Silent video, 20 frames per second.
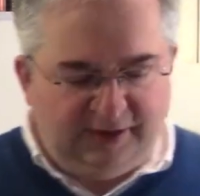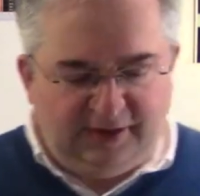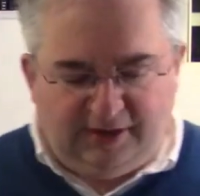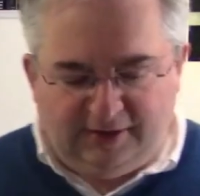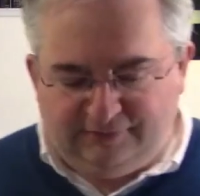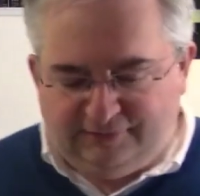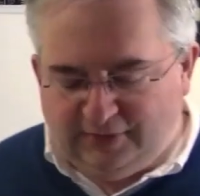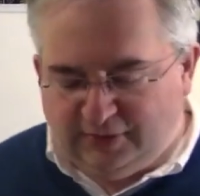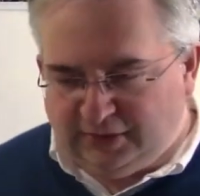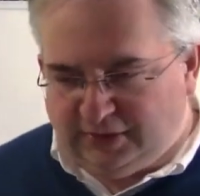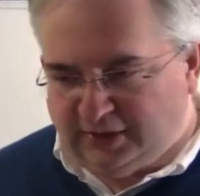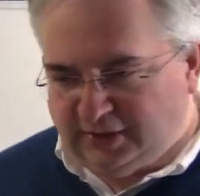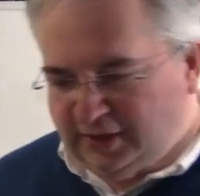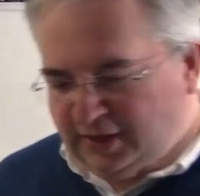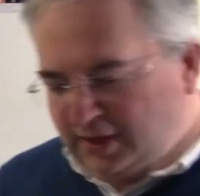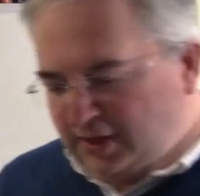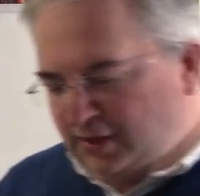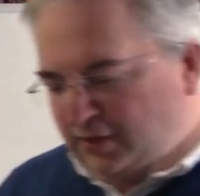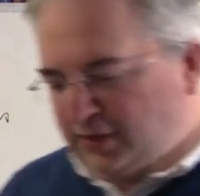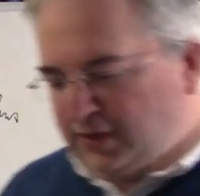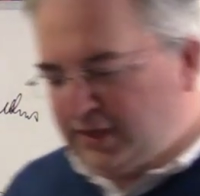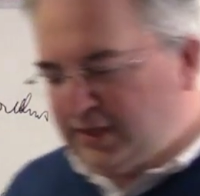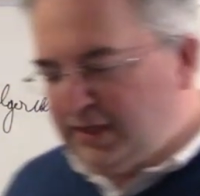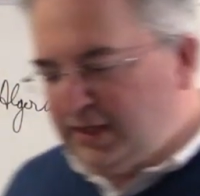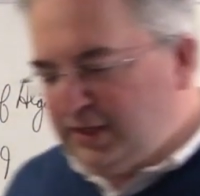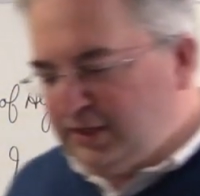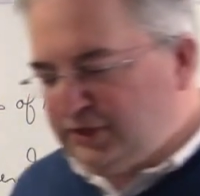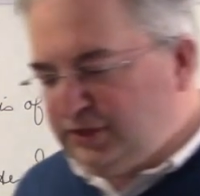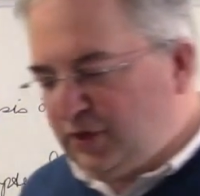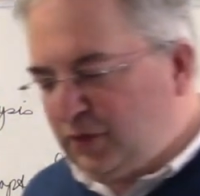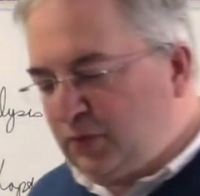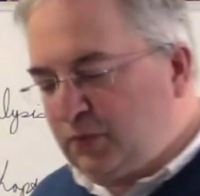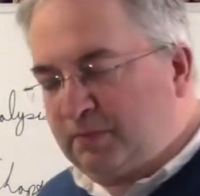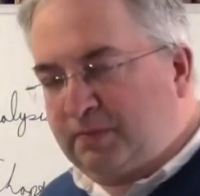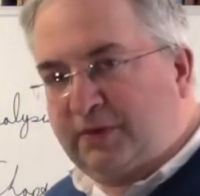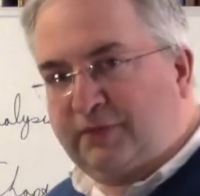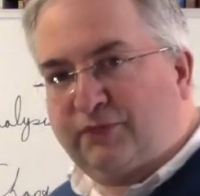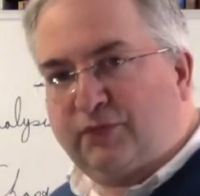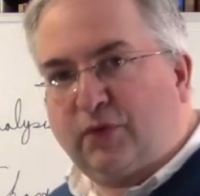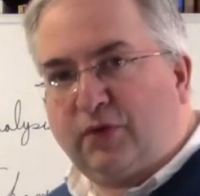very good. Okay, so
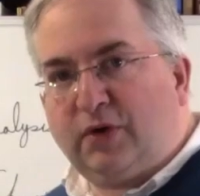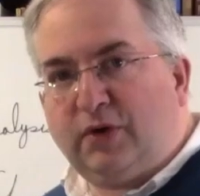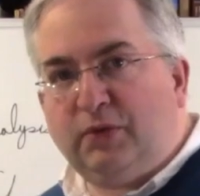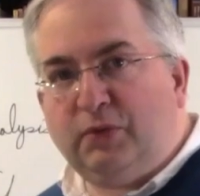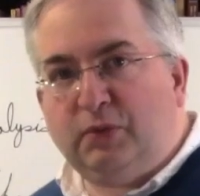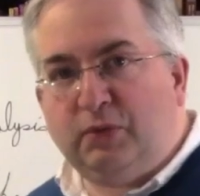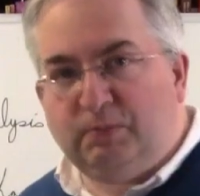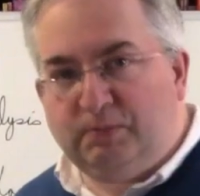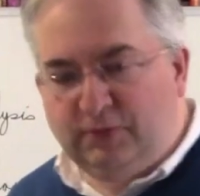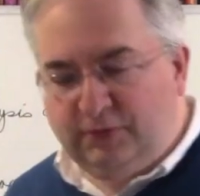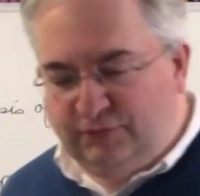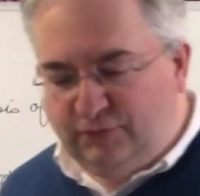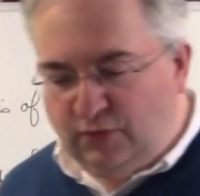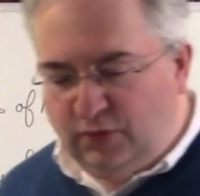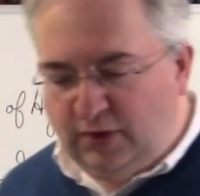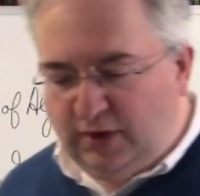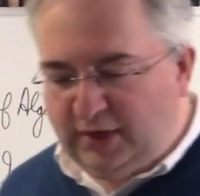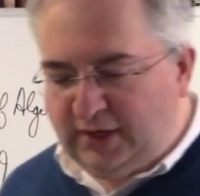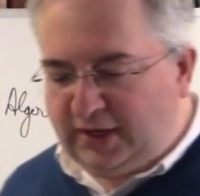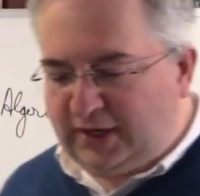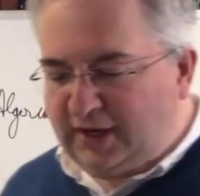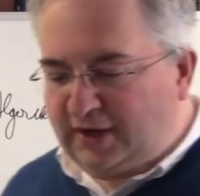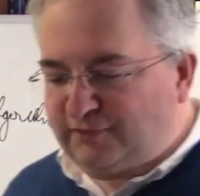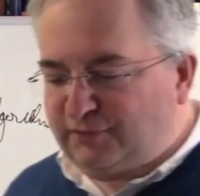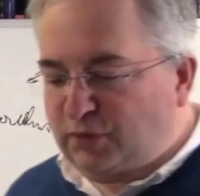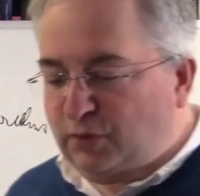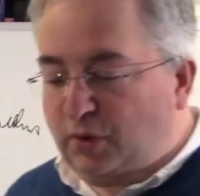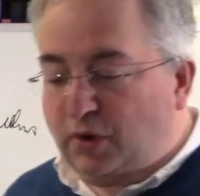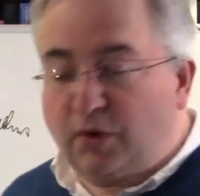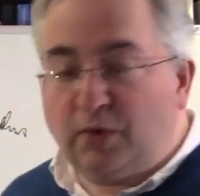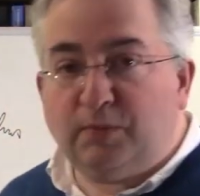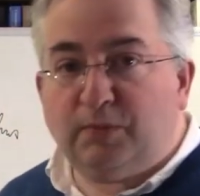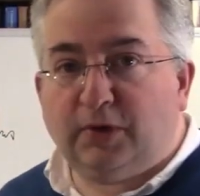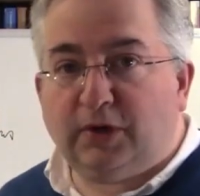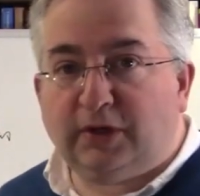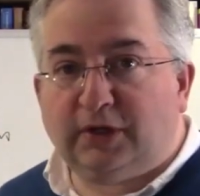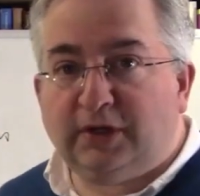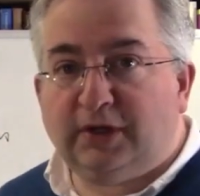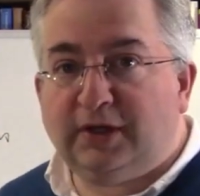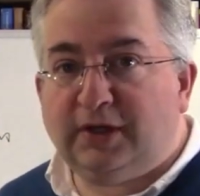beforehand I gave you a
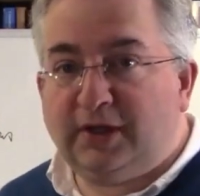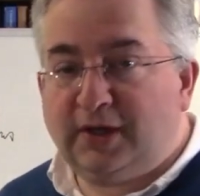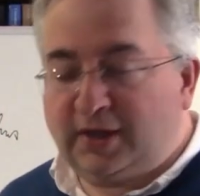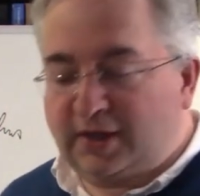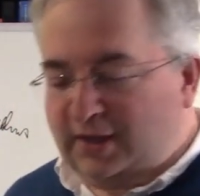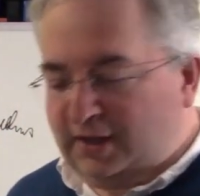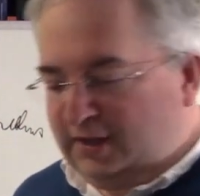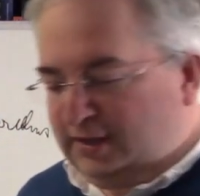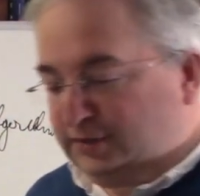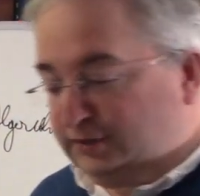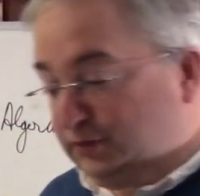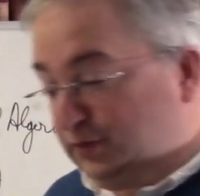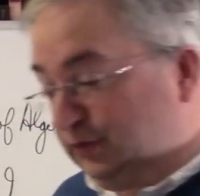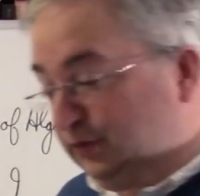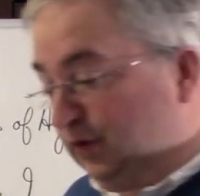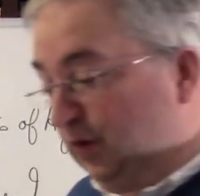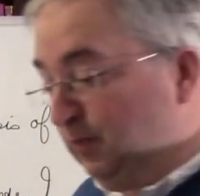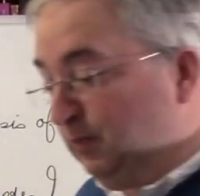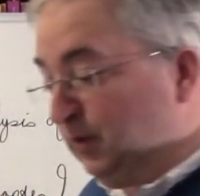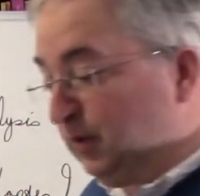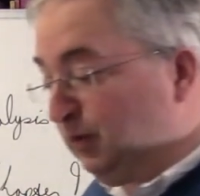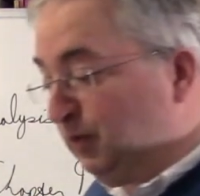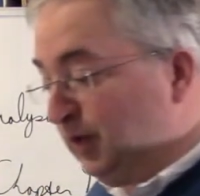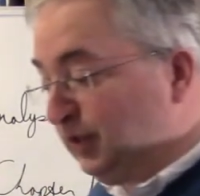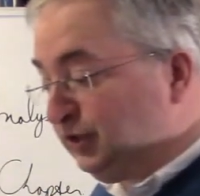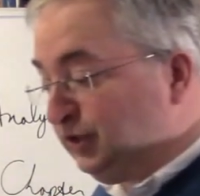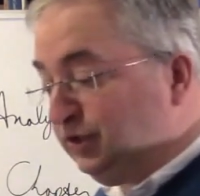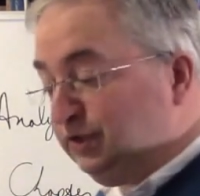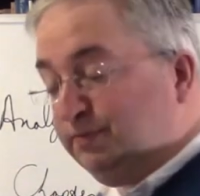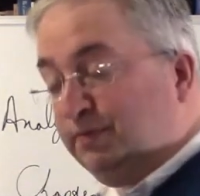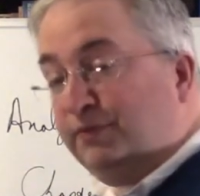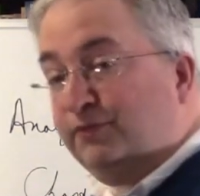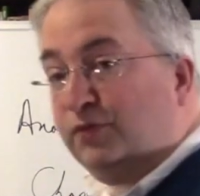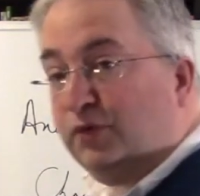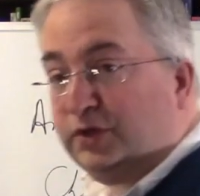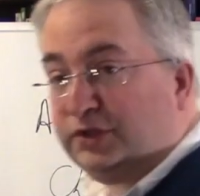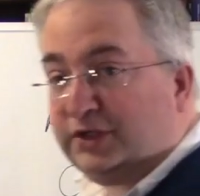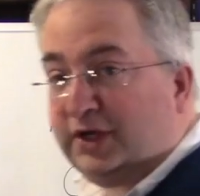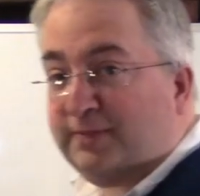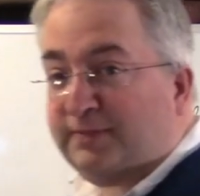homework. It's called Homework Questions Before
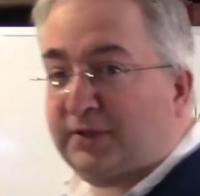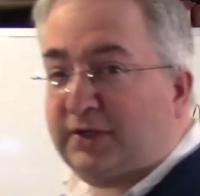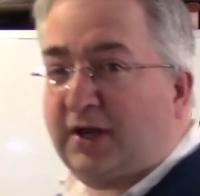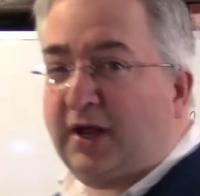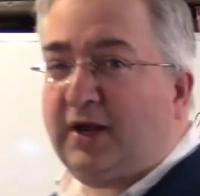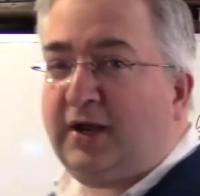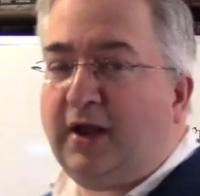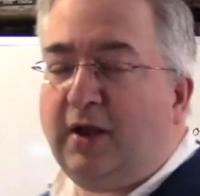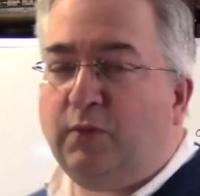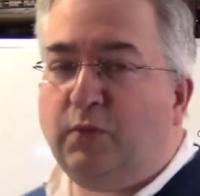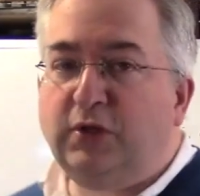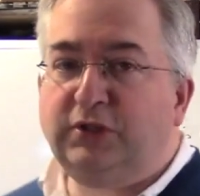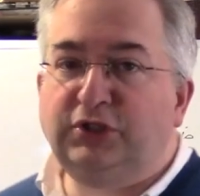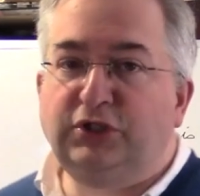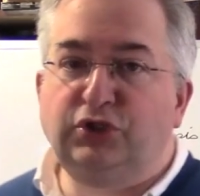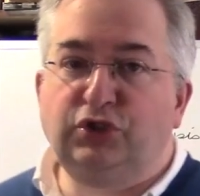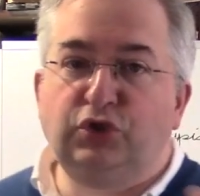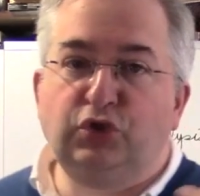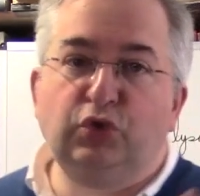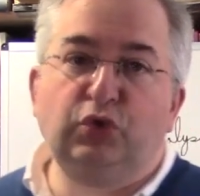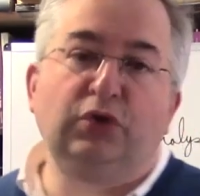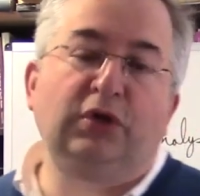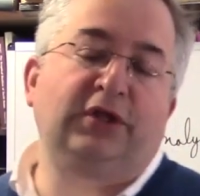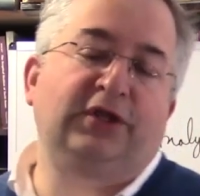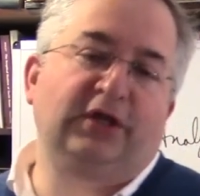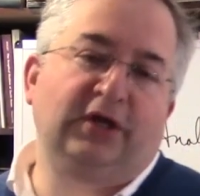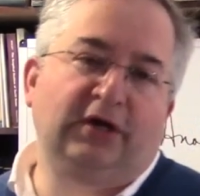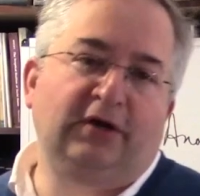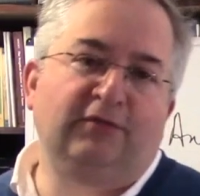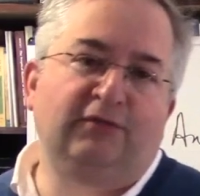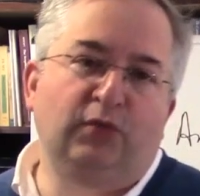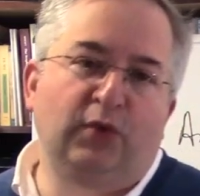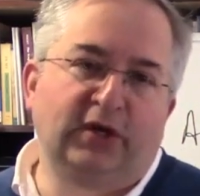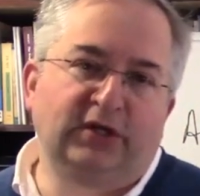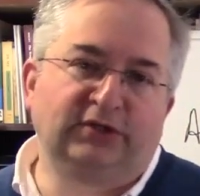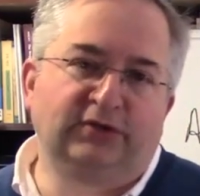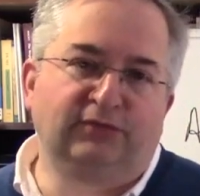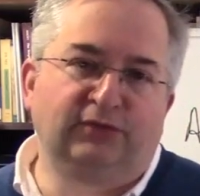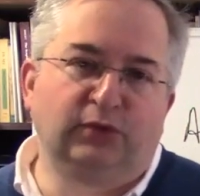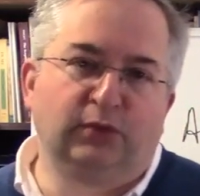Chapter 9. I wanted you to think of ways
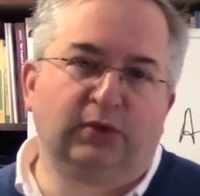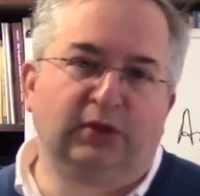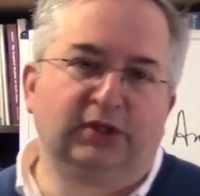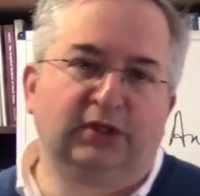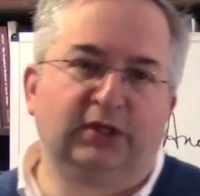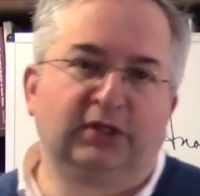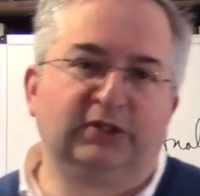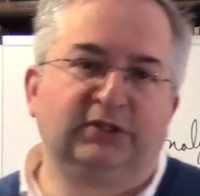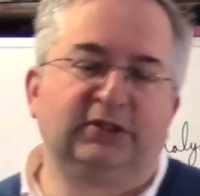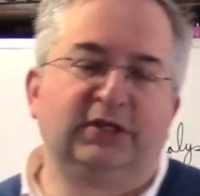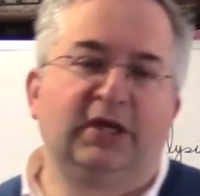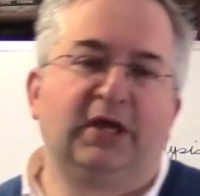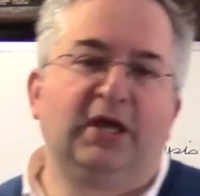of doing things